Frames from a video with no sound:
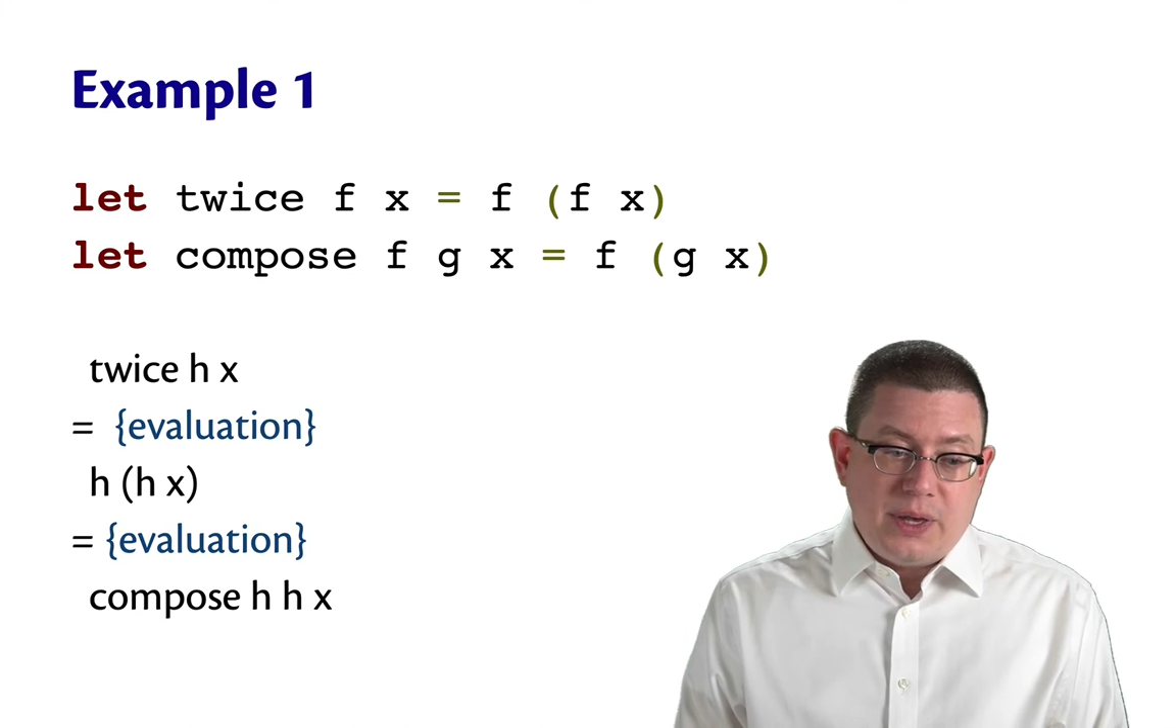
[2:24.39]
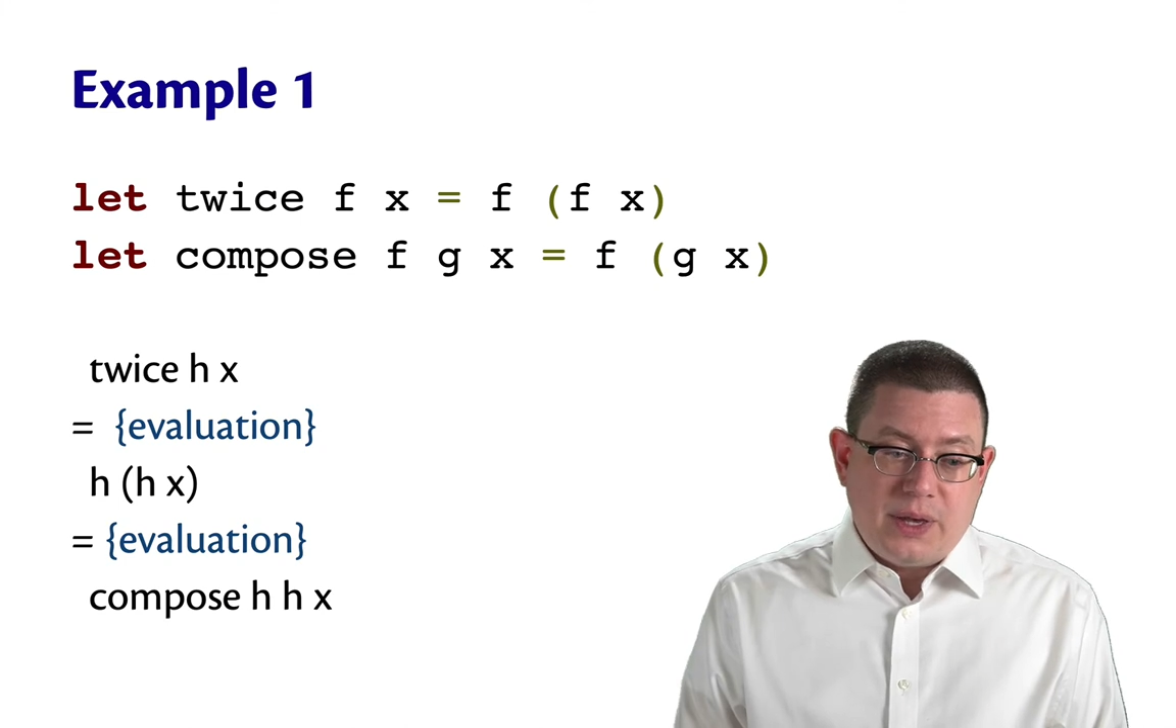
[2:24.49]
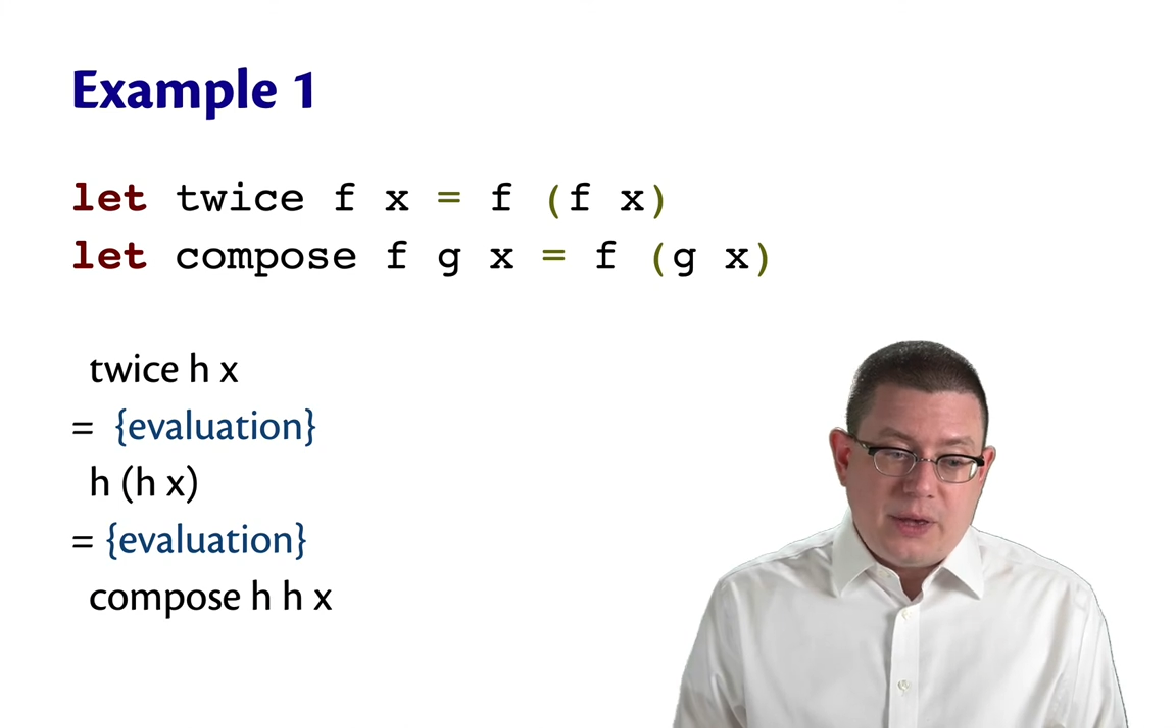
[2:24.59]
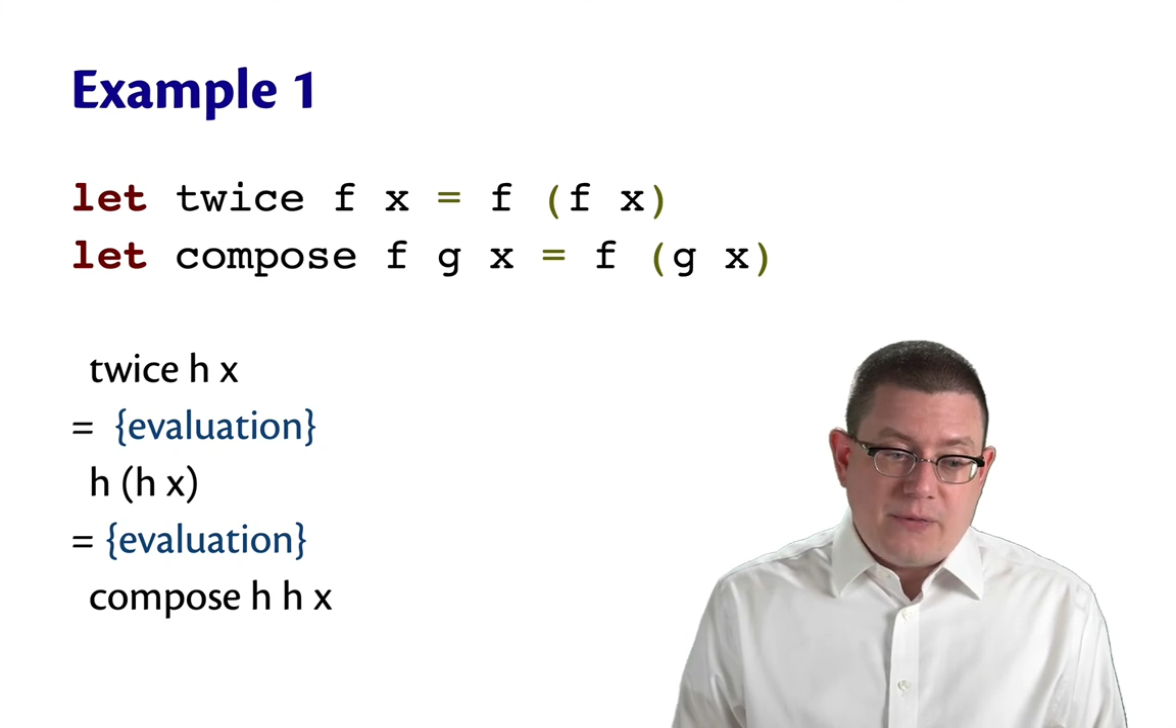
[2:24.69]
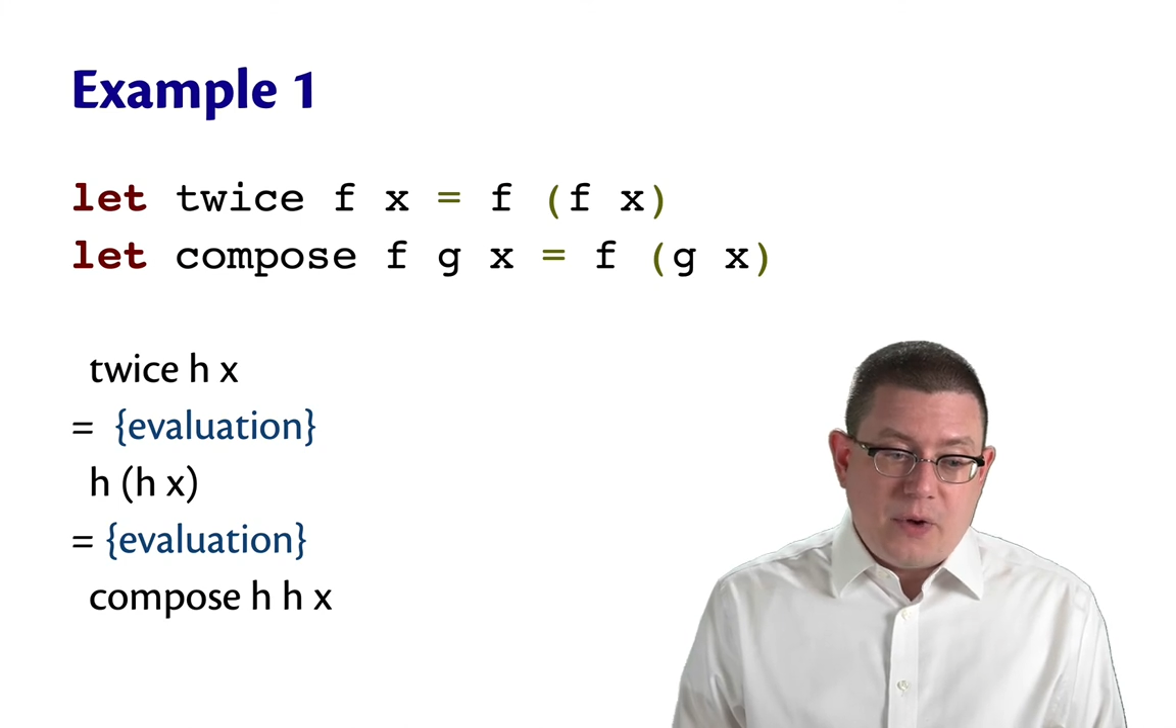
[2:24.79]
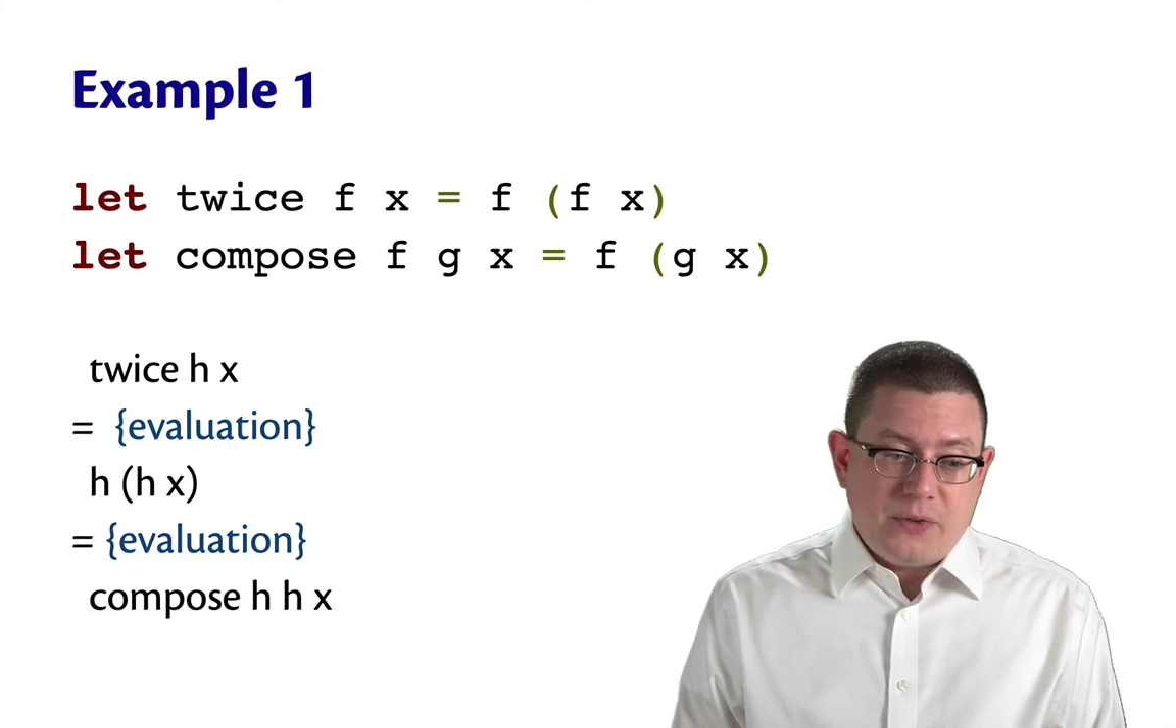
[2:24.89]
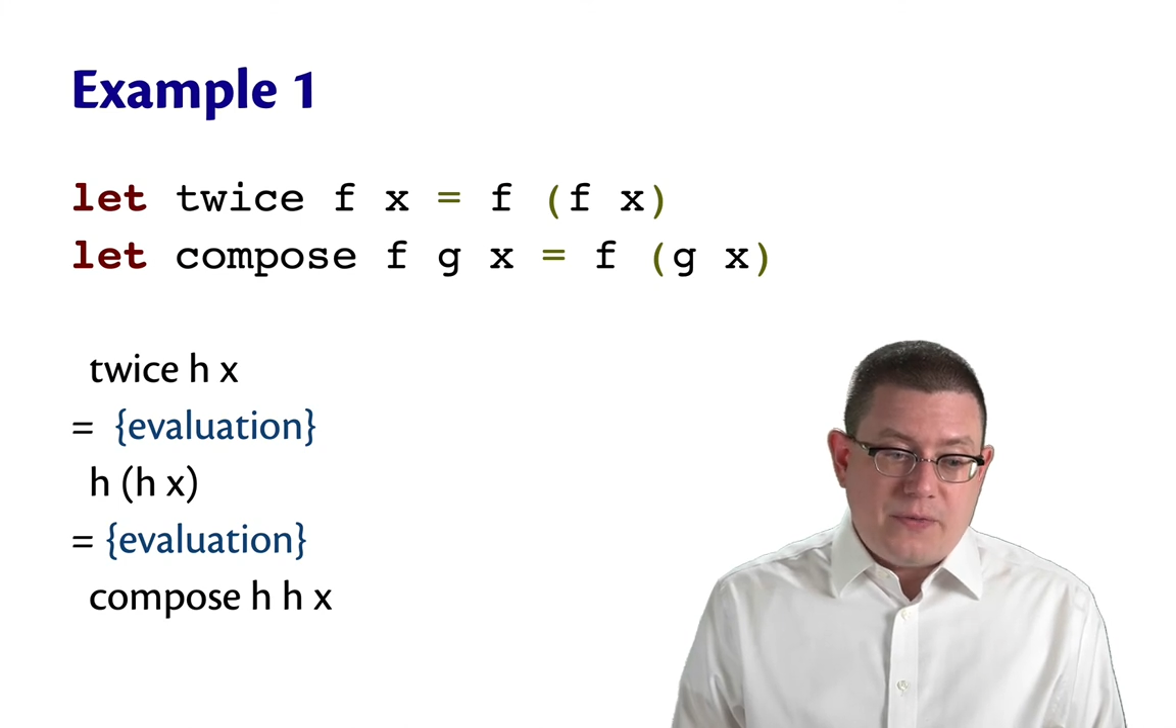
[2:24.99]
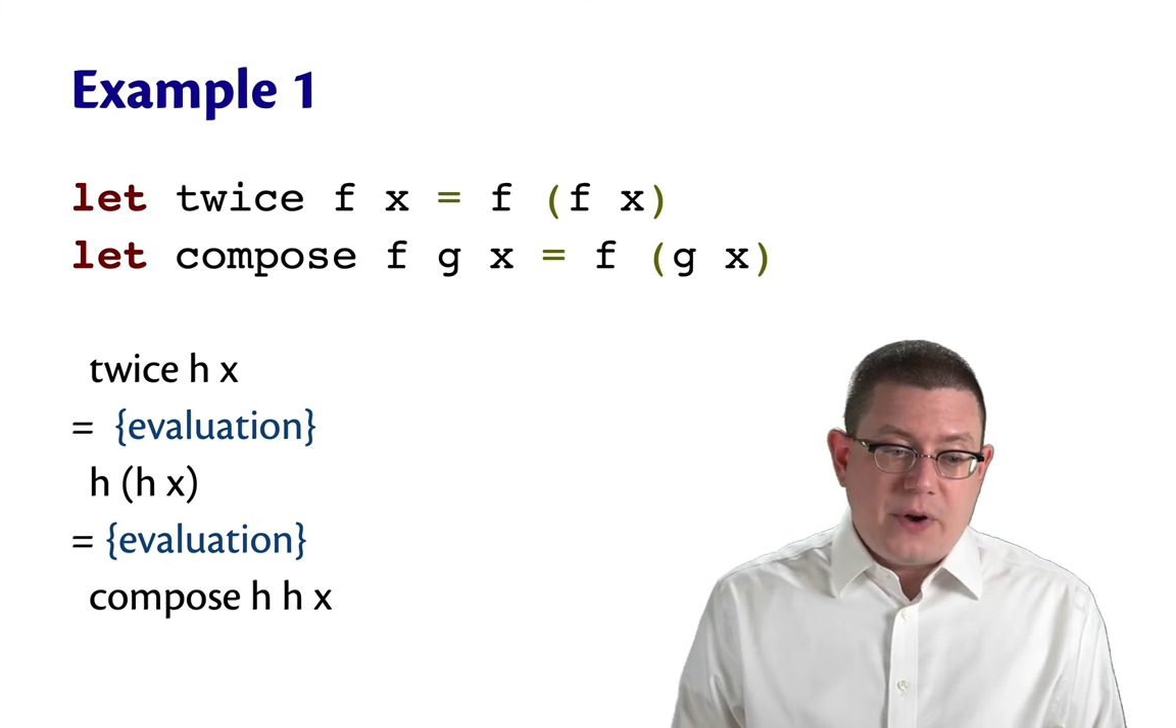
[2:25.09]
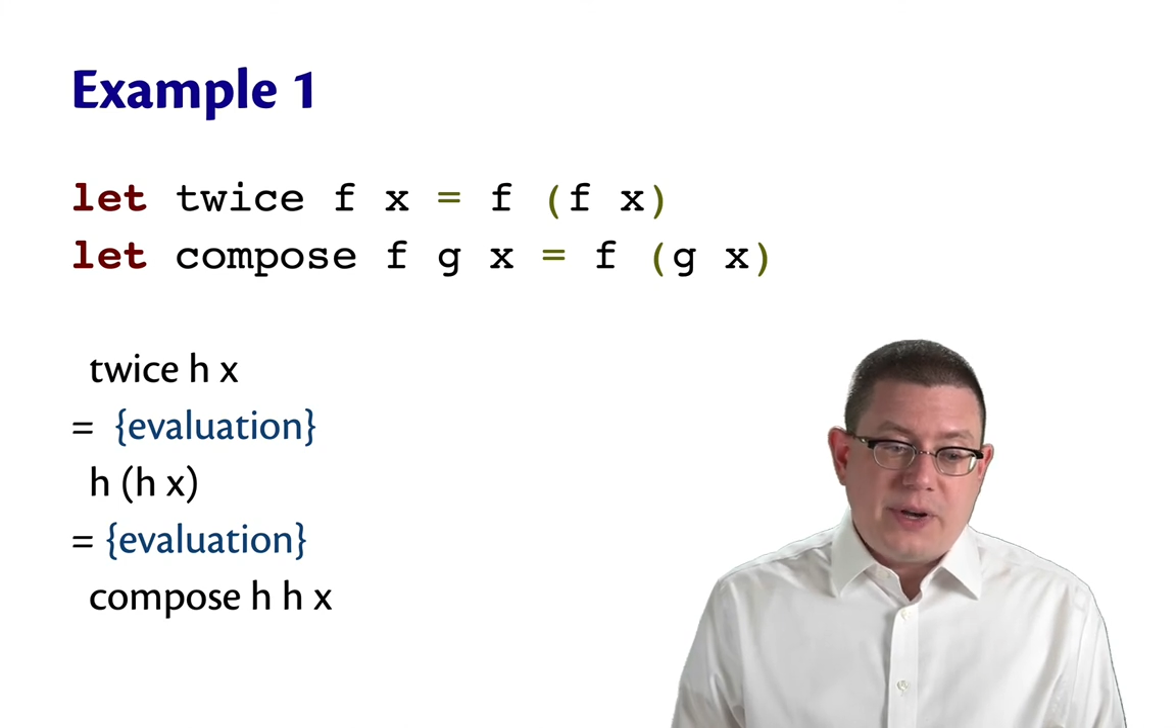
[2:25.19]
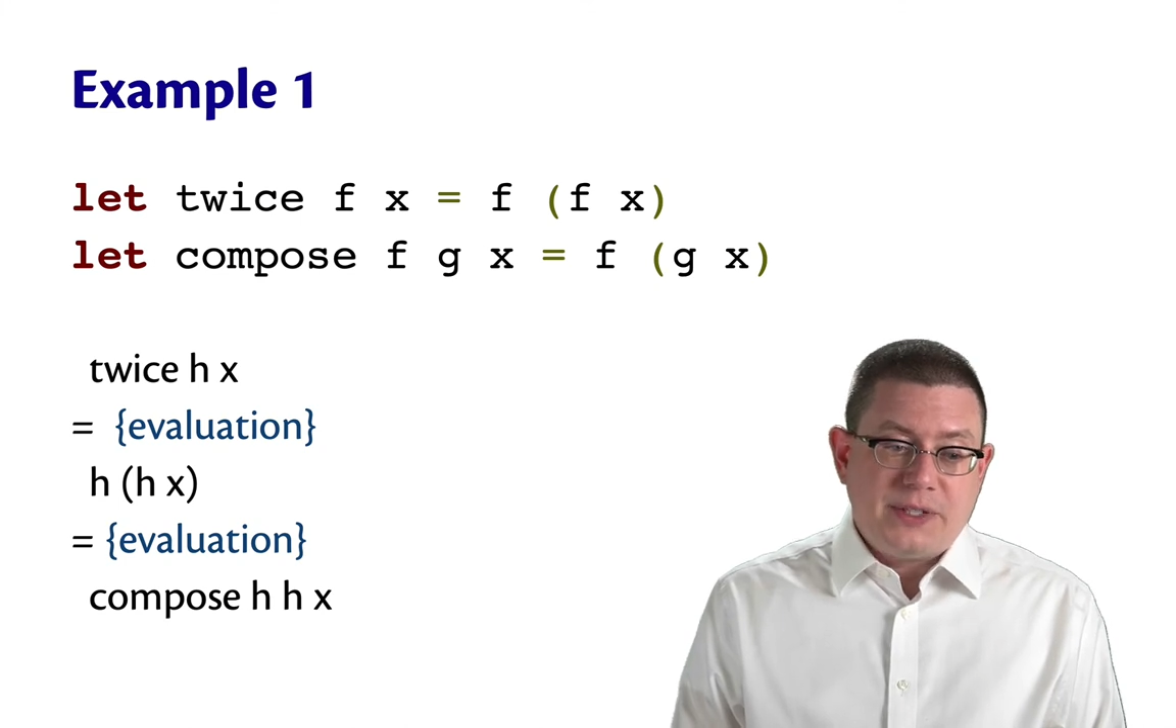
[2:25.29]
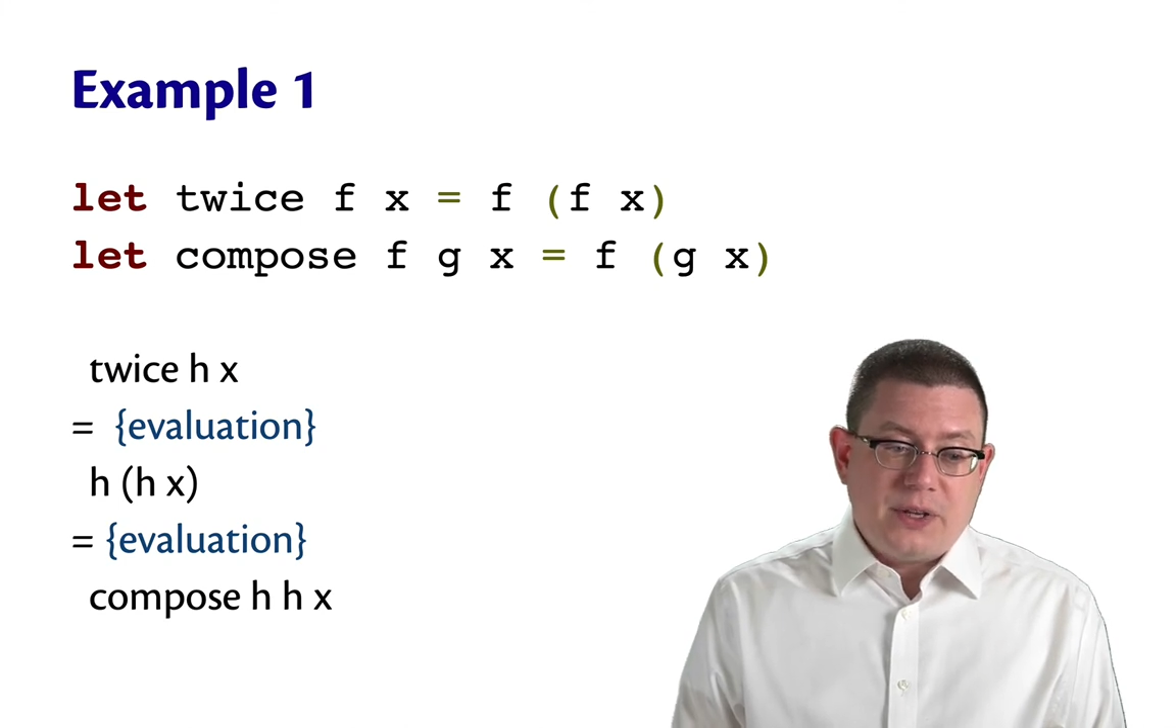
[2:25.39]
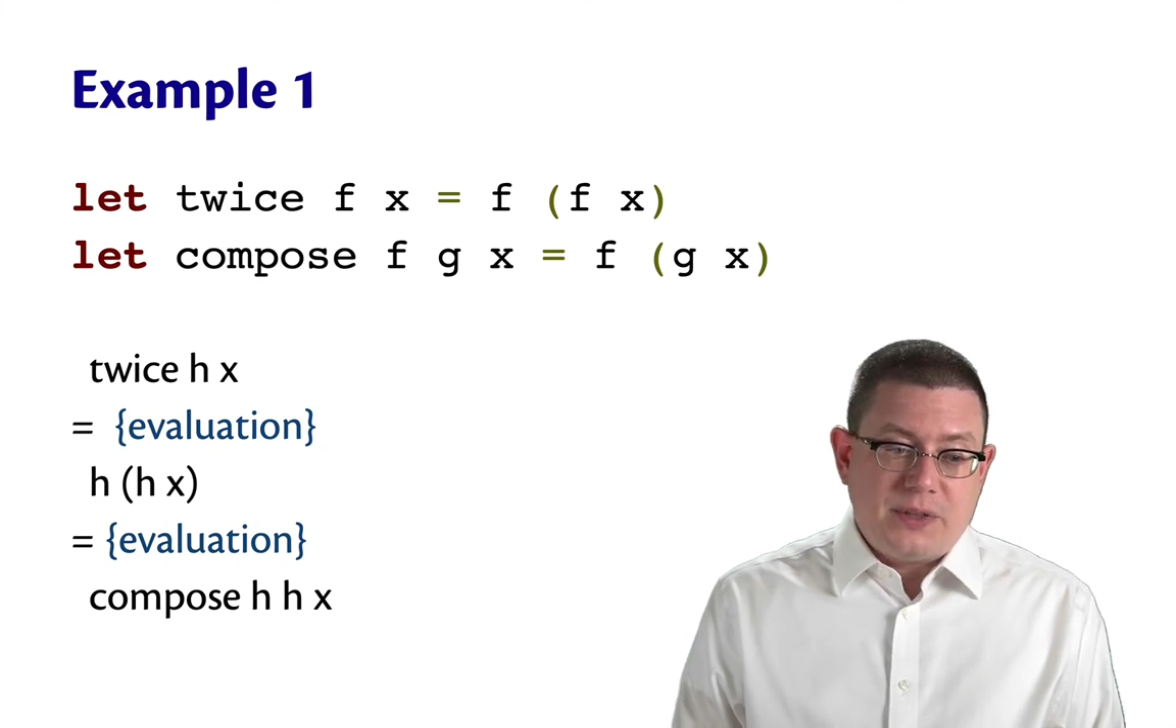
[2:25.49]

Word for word: uh, of all the variants